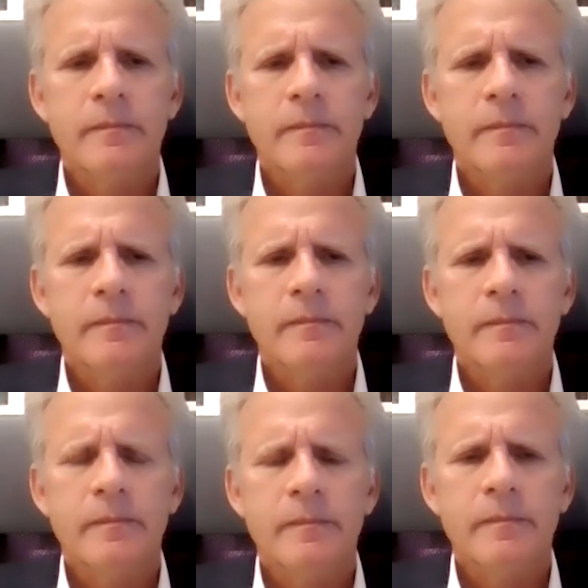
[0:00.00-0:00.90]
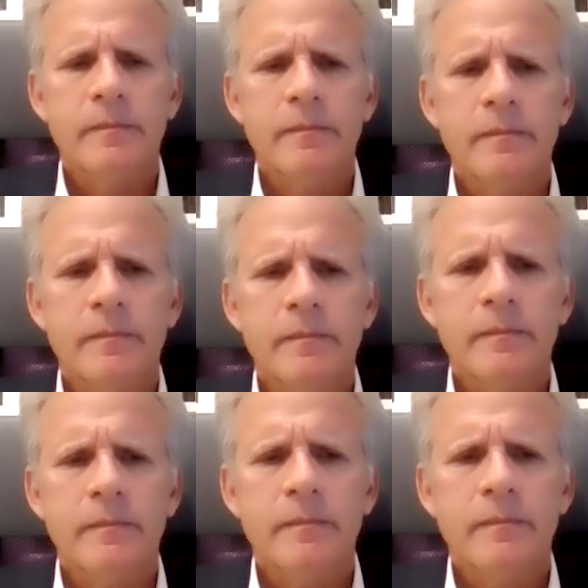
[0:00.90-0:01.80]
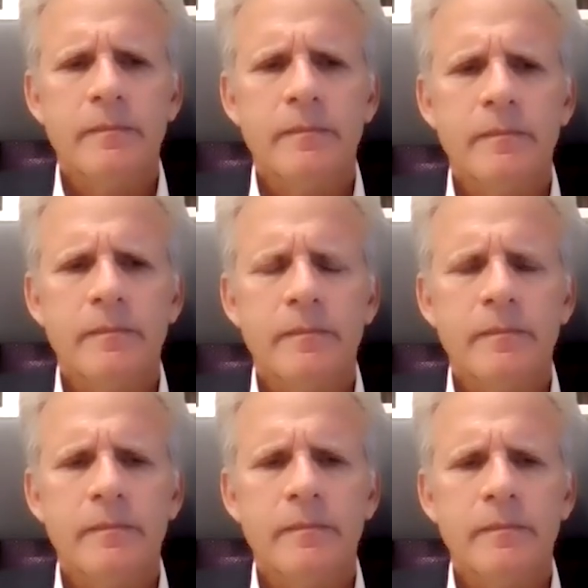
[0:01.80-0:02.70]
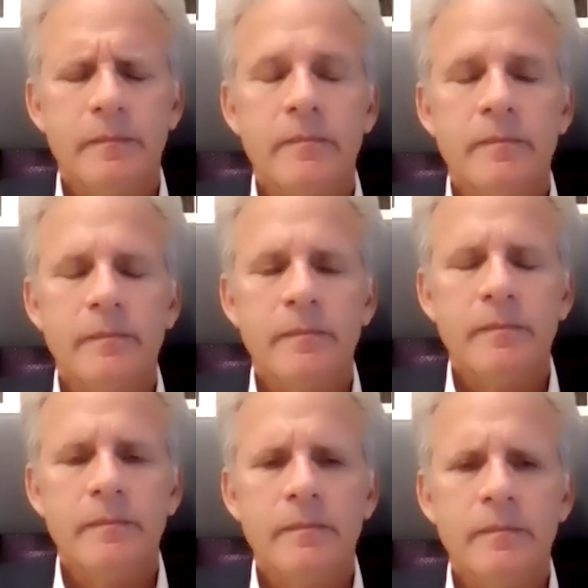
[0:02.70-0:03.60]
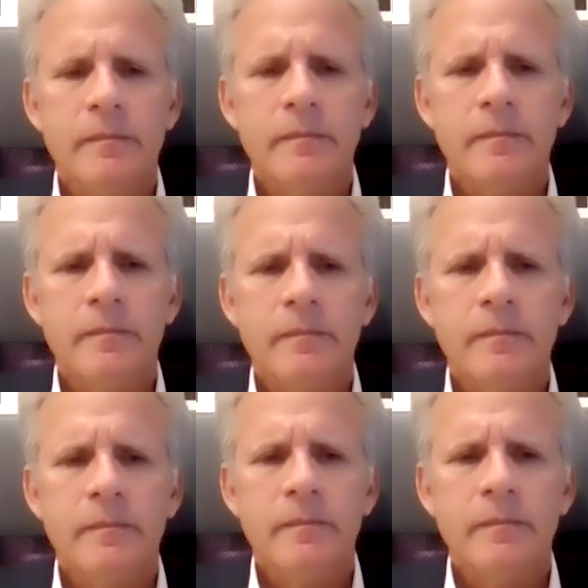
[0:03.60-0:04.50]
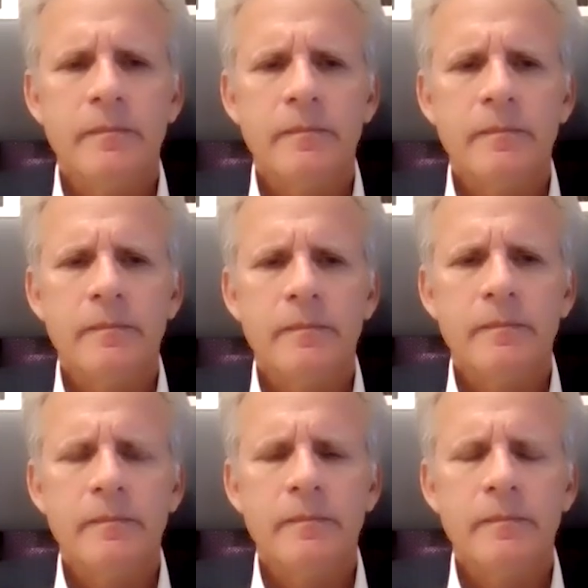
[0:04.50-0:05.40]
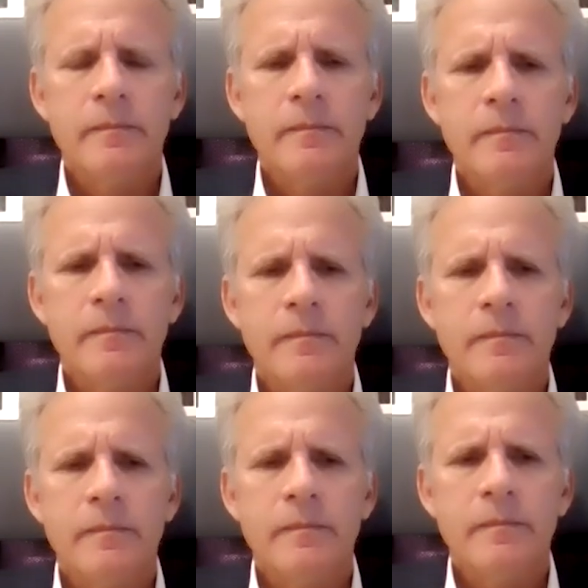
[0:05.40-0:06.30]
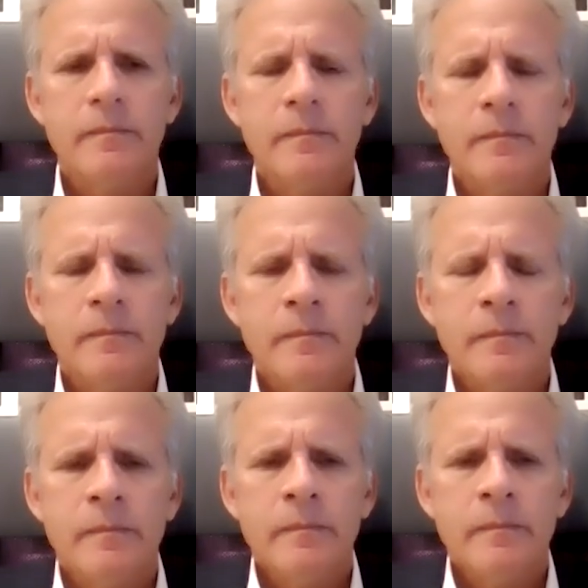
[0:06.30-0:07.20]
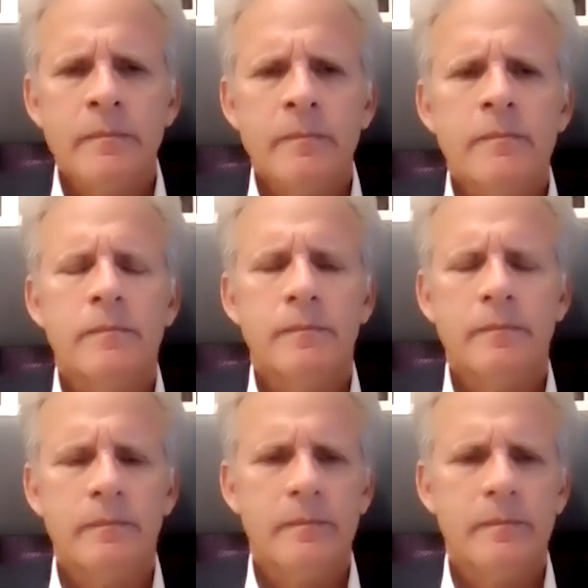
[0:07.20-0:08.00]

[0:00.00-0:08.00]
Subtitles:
This person isn't speaking.